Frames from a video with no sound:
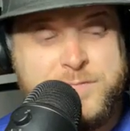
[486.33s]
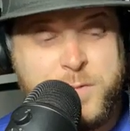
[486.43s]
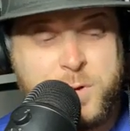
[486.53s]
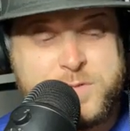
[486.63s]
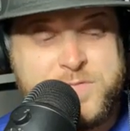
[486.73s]

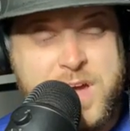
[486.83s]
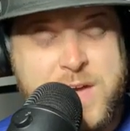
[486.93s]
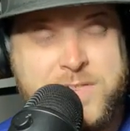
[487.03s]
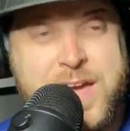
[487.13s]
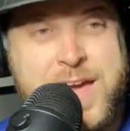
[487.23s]
First
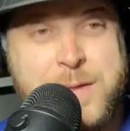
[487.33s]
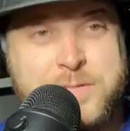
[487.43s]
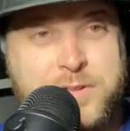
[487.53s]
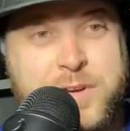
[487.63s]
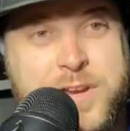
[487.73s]
5
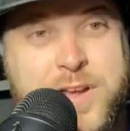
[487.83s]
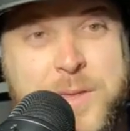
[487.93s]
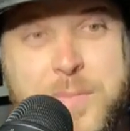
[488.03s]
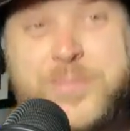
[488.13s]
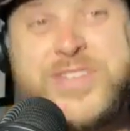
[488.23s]
games, look it
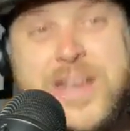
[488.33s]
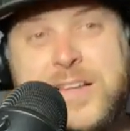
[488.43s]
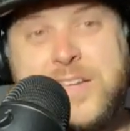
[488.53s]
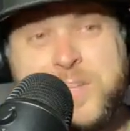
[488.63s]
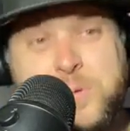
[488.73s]
up. I'm
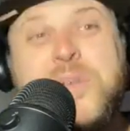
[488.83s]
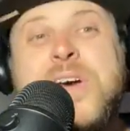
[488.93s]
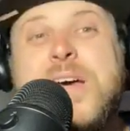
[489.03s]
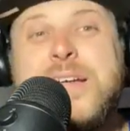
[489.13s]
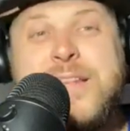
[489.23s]
telling you,
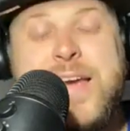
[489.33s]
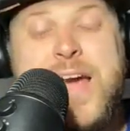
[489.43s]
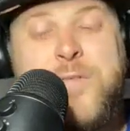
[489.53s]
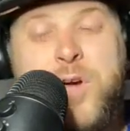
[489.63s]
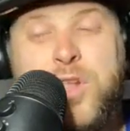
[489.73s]
they
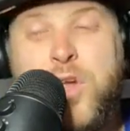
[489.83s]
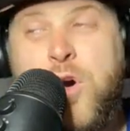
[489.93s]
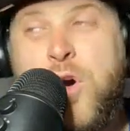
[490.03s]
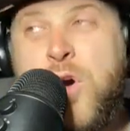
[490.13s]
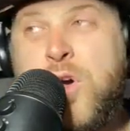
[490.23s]
have a
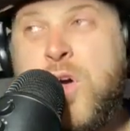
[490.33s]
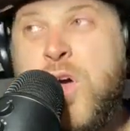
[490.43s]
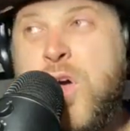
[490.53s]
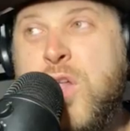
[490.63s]
long